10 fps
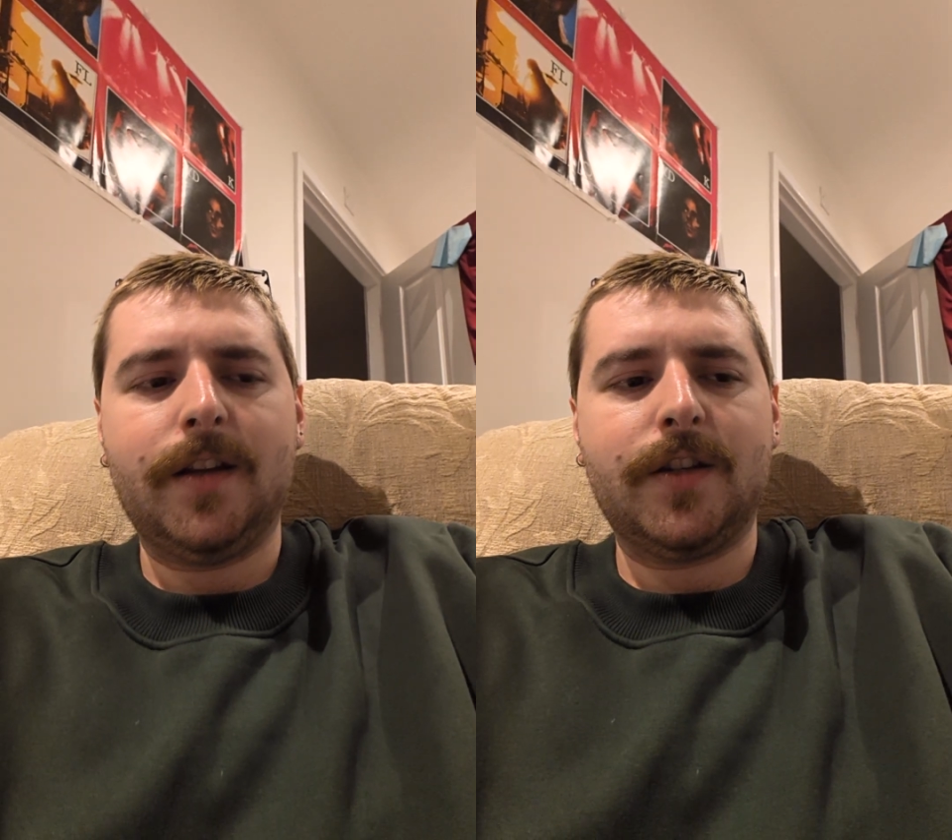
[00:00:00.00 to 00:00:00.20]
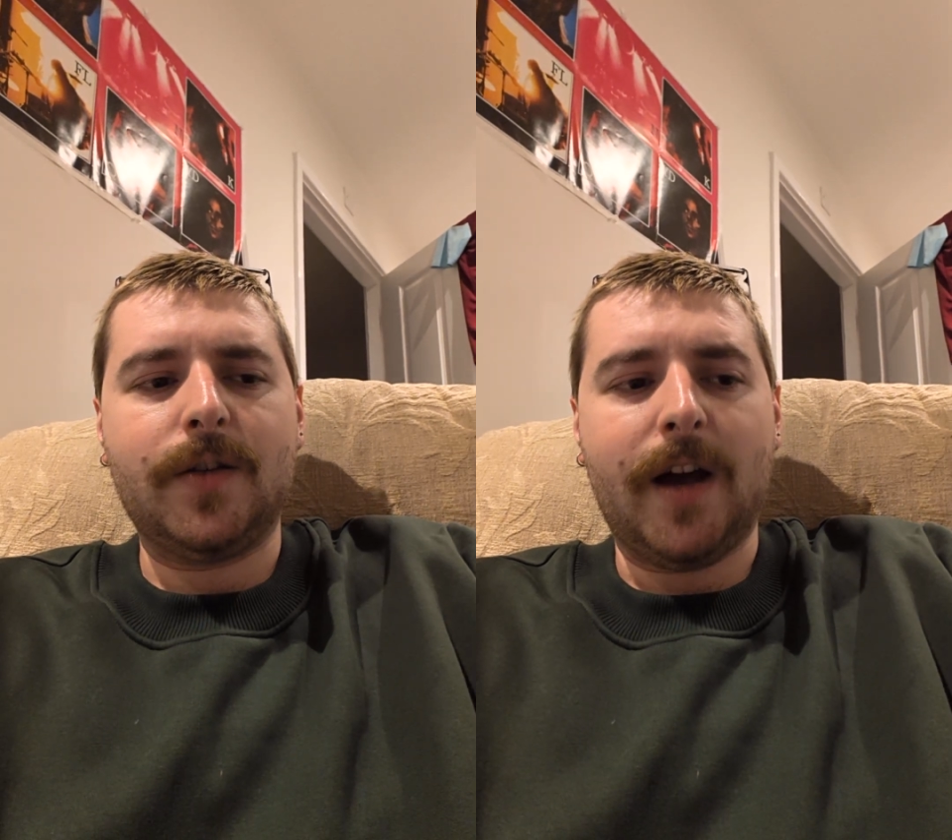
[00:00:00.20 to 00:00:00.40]

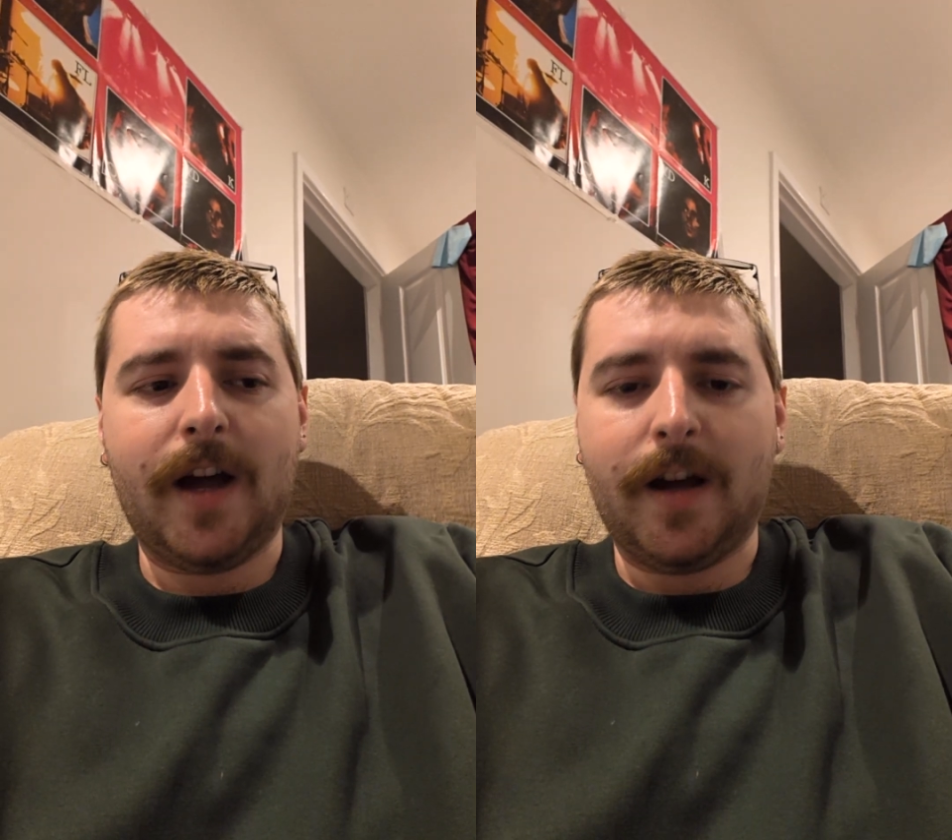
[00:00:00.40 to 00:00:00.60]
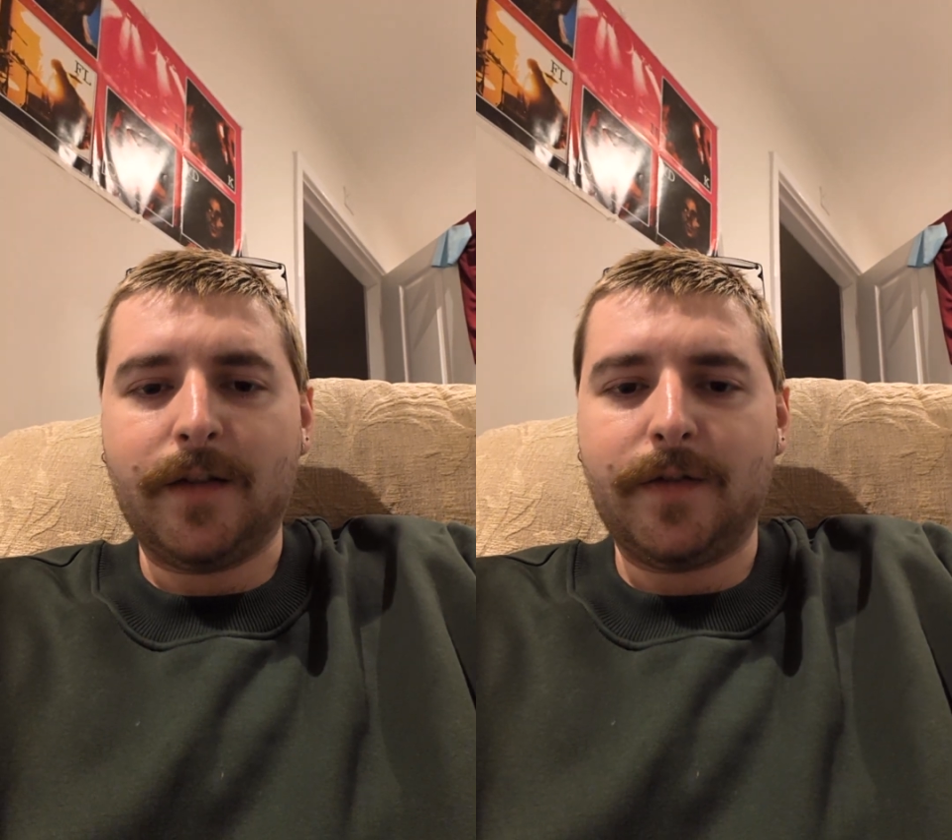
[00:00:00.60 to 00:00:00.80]
to
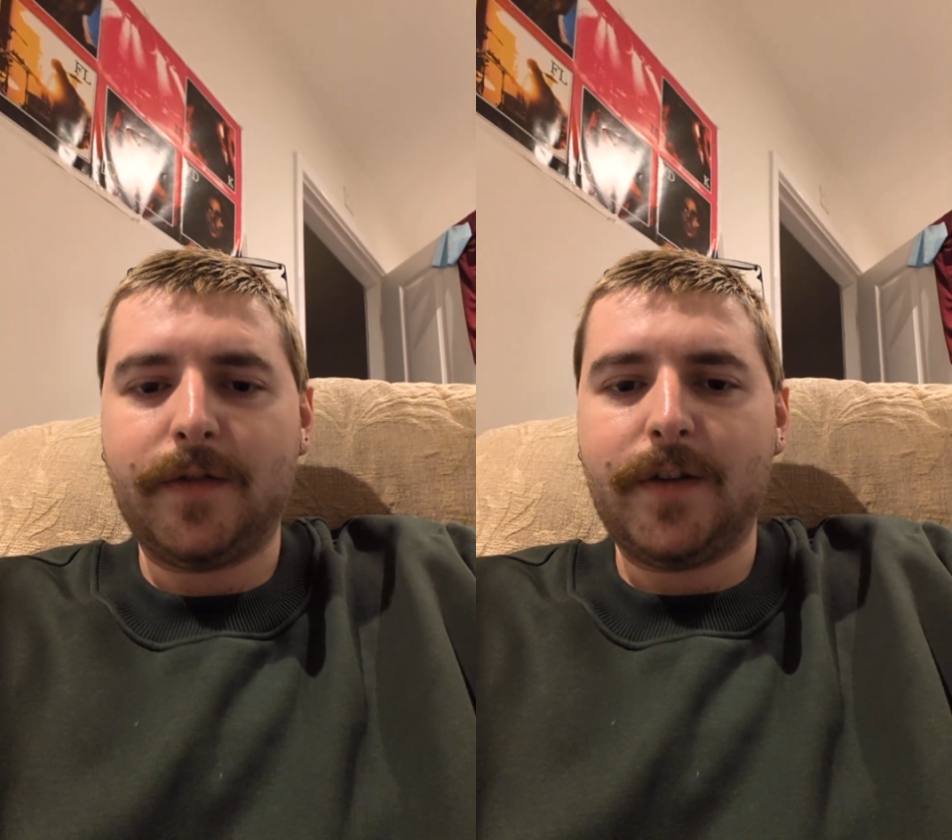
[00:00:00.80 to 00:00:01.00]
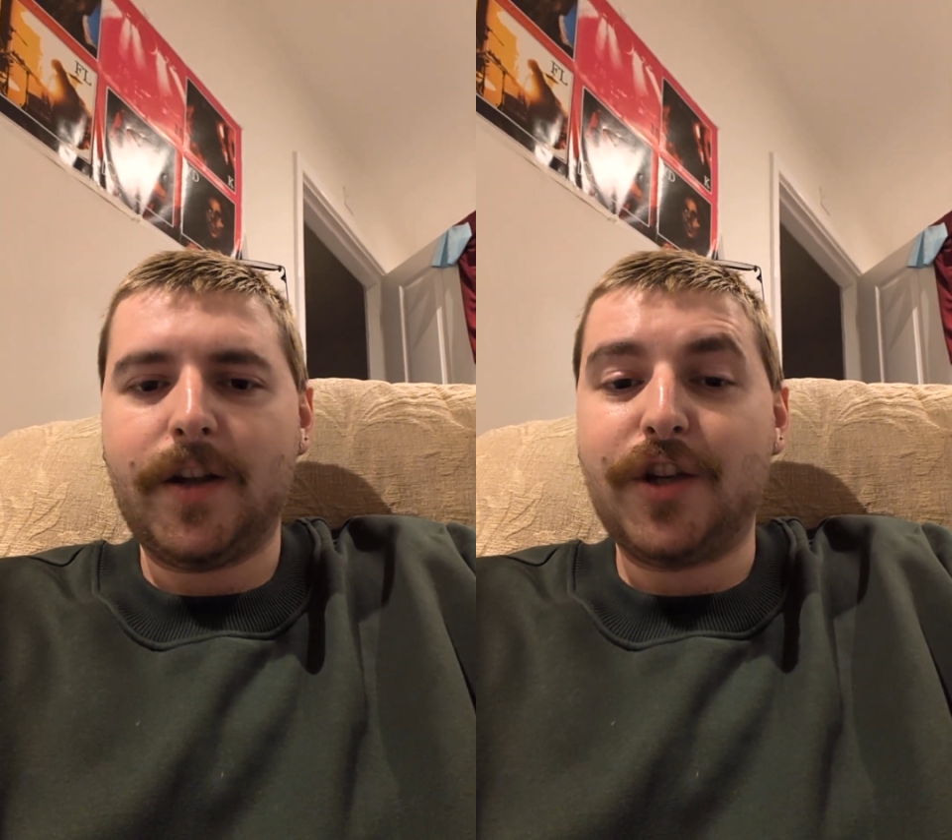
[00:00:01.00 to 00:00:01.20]
have
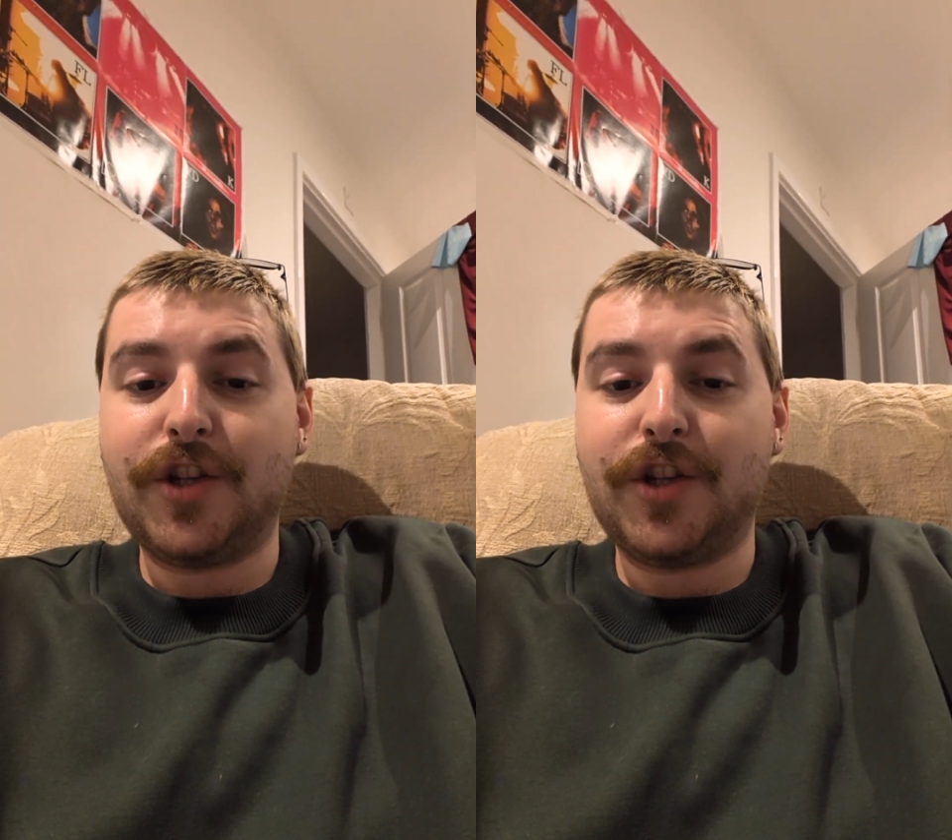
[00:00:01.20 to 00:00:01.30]
a